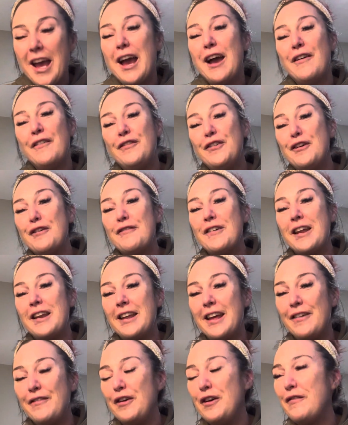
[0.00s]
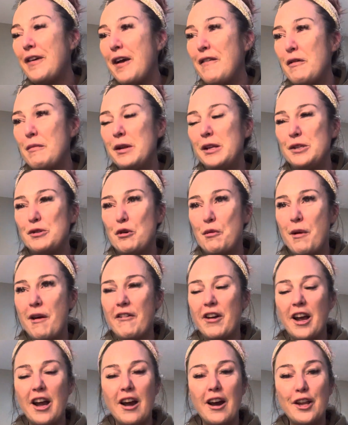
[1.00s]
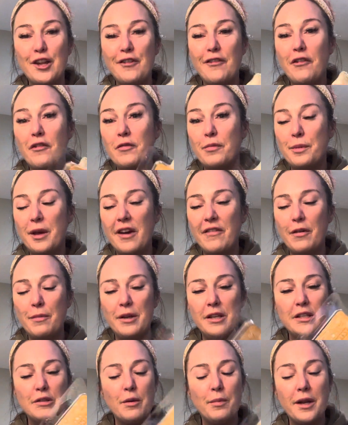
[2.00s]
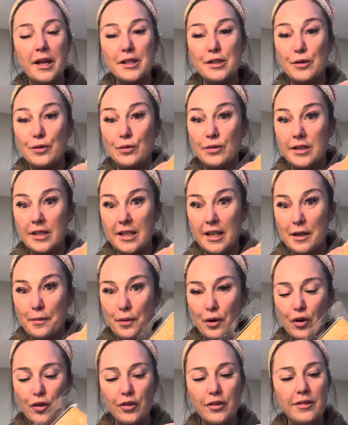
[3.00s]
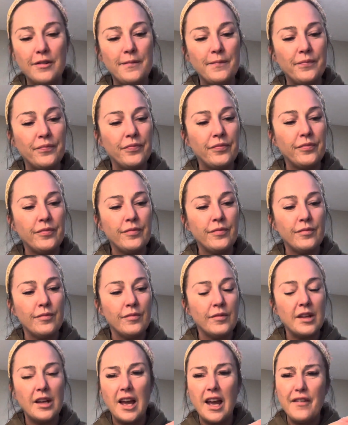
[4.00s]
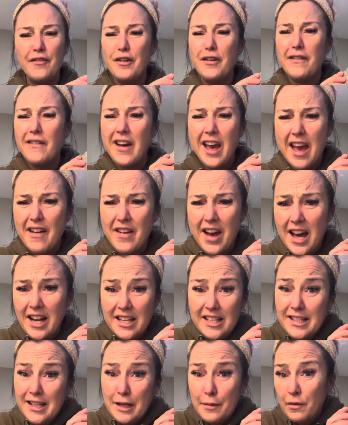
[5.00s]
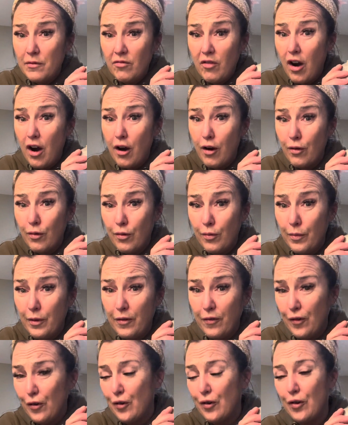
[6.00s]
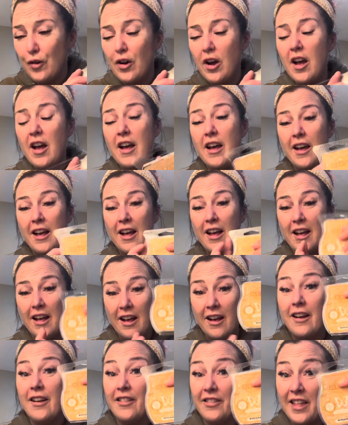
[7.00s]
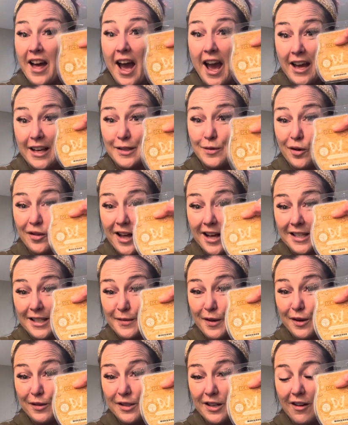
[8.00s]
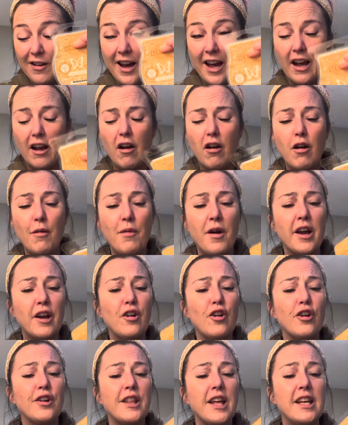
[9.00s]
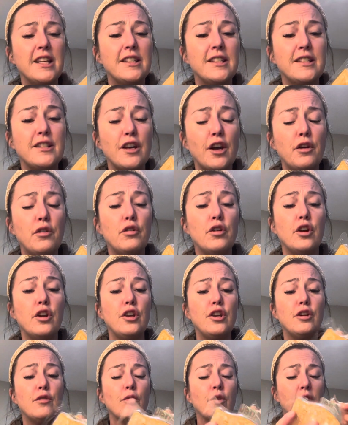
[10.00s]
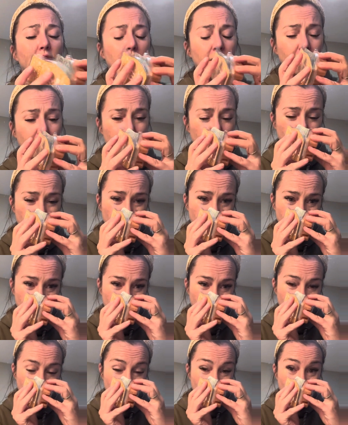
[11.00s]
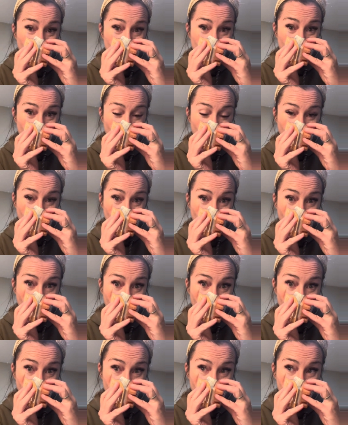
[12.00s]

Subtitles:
If you've ever been to America and you've ever been to a place called Cinnabon, if you've ever had a cinnamon roll before, that is what that smells like. Oh my God, that is so good. You just want to eat it.